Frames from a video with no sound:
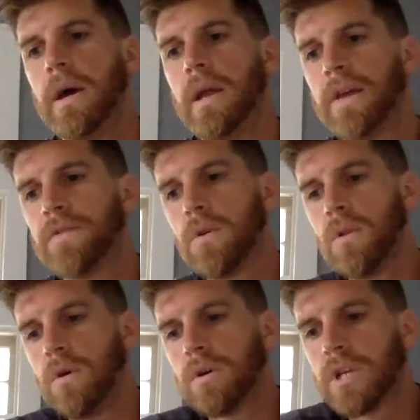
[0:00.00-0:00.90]
And after a
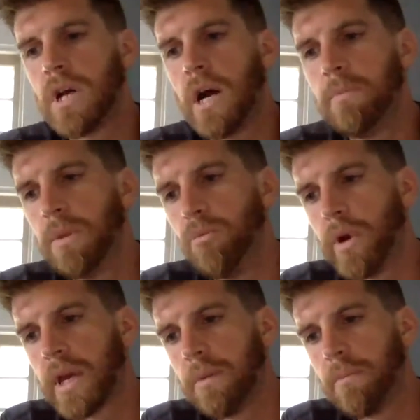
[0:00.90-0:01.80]
long time, the
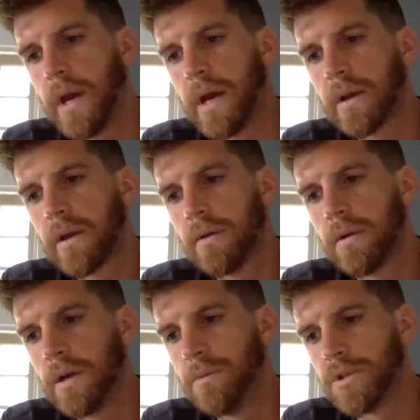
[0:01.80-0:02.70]
boy came back.
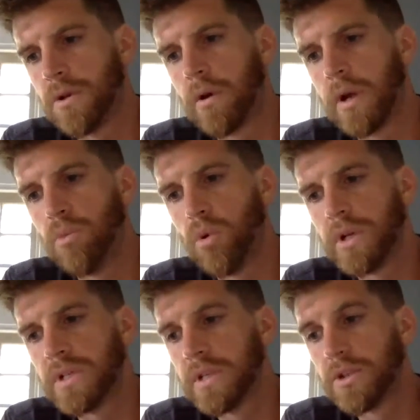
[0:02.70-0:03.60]
"I'm sorry,
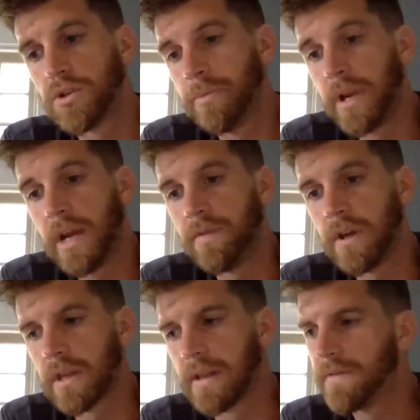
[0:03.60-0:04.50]
boy," said the tree, "but I have
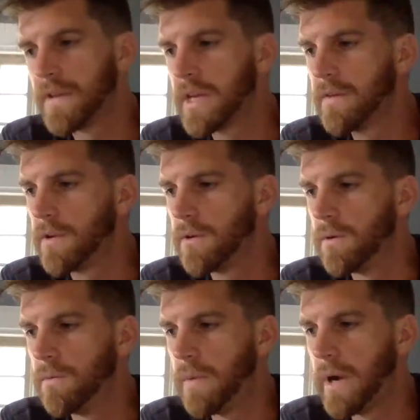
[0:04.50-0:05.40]
nothing left to give you.
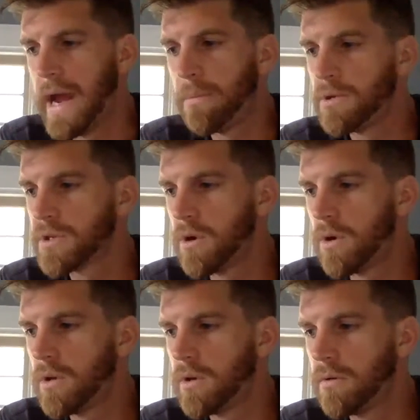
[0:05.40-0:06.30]
My apples are
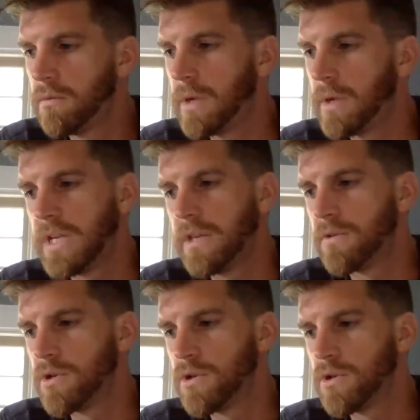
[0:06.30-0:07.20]
gone. My teeth
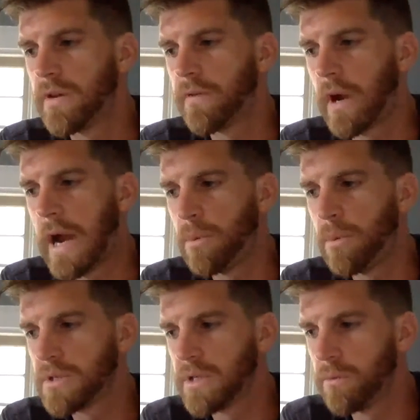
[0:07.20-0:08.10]
are too weak for
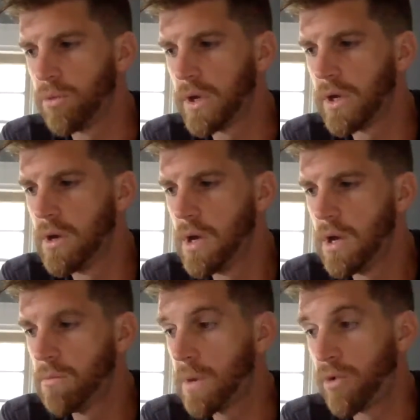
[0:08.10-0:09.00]
apples," said the boy.
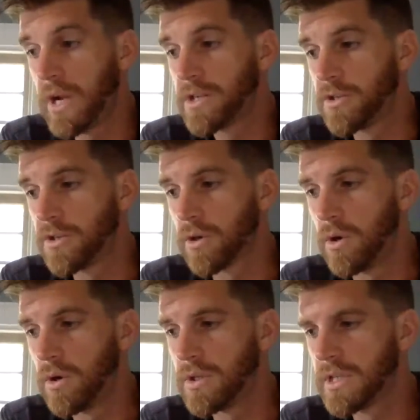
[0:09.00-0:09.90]
"My branches are
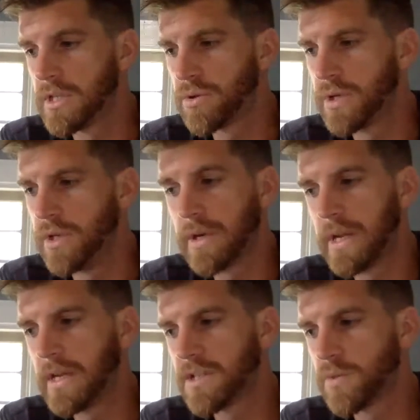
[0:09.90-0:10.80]
gone," said the tree. "You
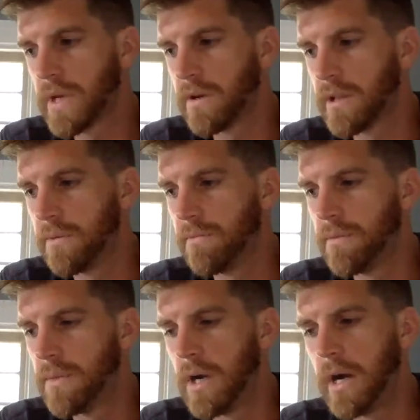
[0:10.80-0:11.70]
cannot swing on them."
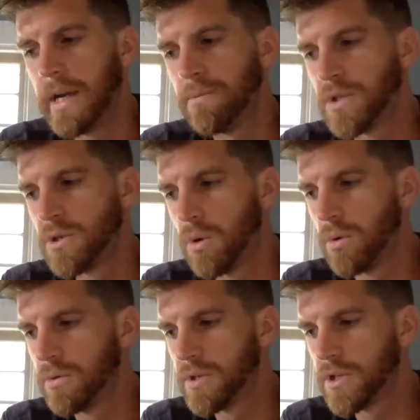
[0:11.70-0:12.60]
"I am too
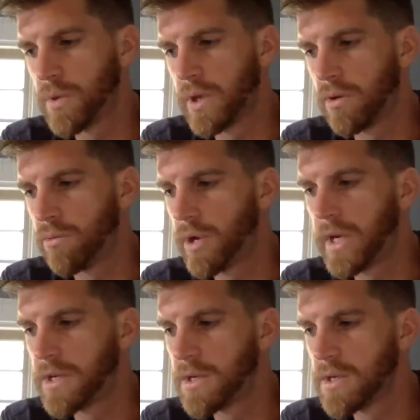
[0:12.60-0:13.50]
old to swing on
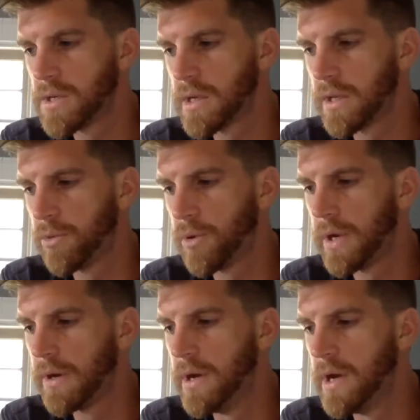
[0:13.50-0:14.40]
branches," said the
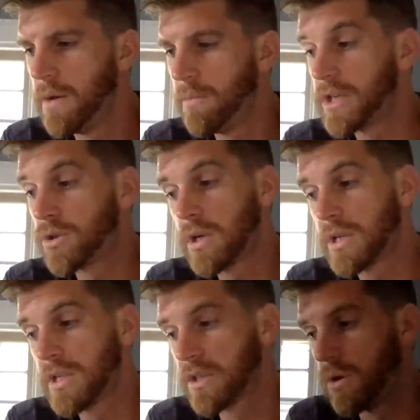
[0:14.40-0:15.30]
boy. "My
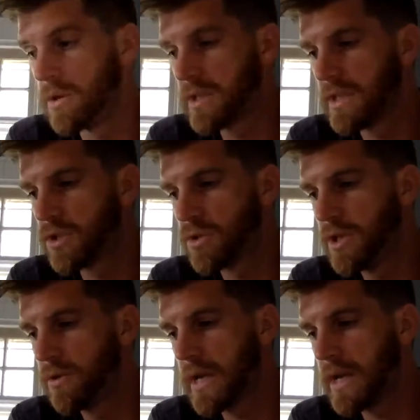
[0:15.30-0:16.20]
trunk is gone," said the tree.
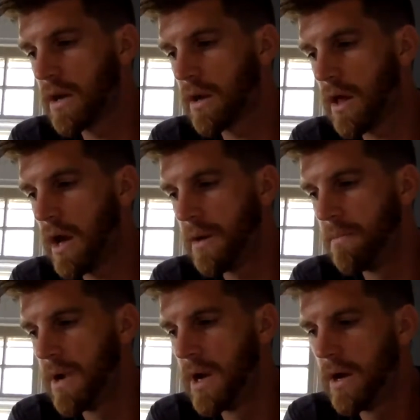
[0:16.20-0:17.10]
"You cannot
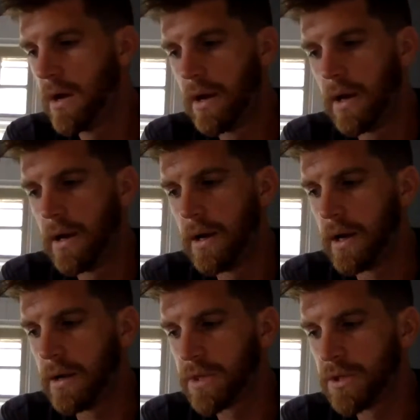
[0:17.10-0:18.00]
climb."
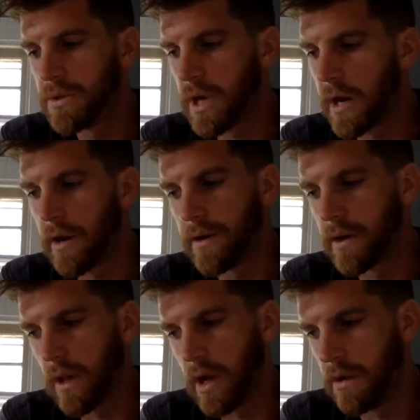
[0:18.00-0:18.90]
"I am too tired to
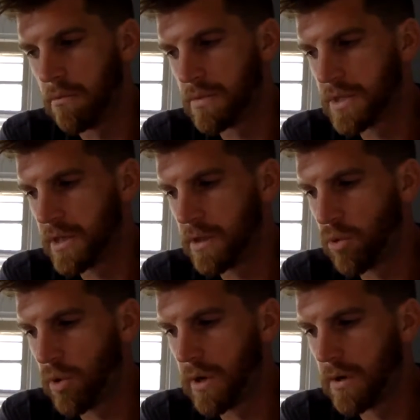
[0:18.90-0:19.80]
climb," said the
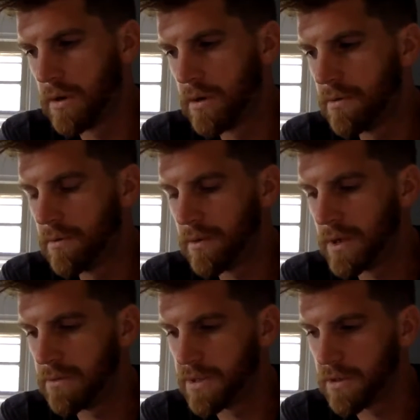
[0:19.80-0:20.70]
boy.
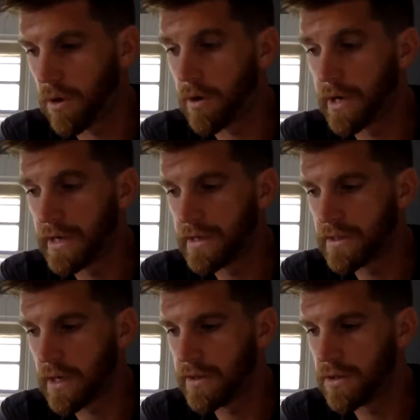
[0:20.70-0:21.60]
"I'm sorry,"
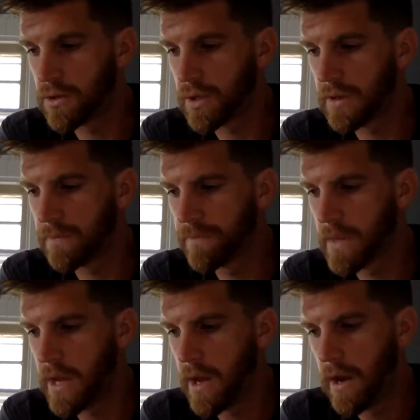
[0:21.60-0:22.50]
sighed the tree.
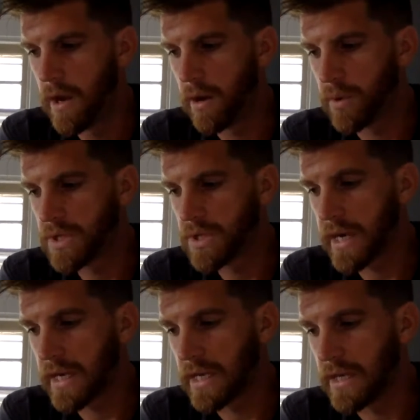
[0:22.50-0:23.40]
"I wish that
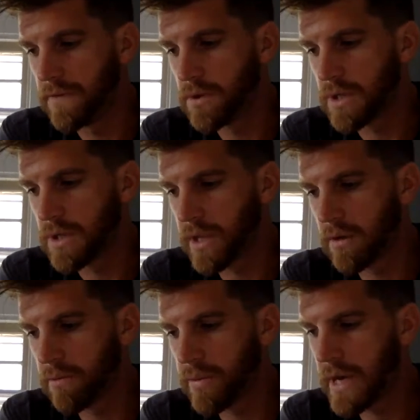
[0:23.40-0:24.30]
I could give you
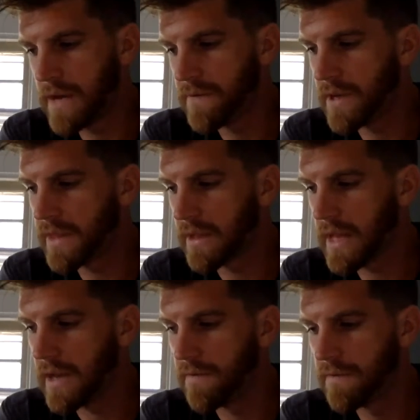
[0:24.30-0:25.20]
something, but I have nothing
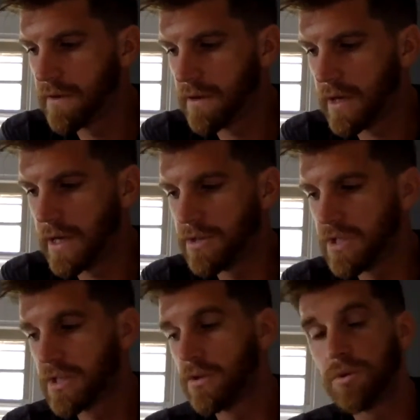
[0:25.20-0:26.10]
left. I am
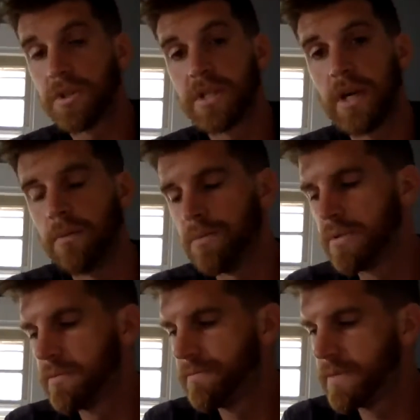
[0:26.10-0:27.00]
just an old stump.
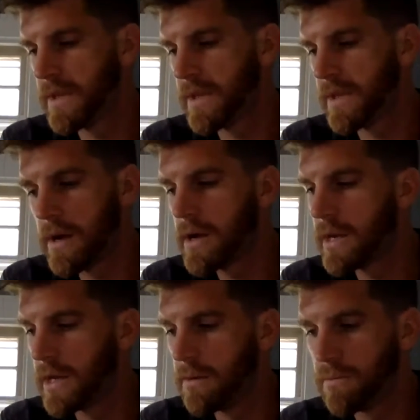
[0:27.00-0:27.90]
I
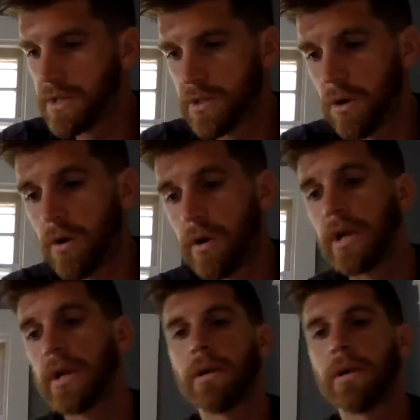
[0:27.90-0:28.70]
am sorry."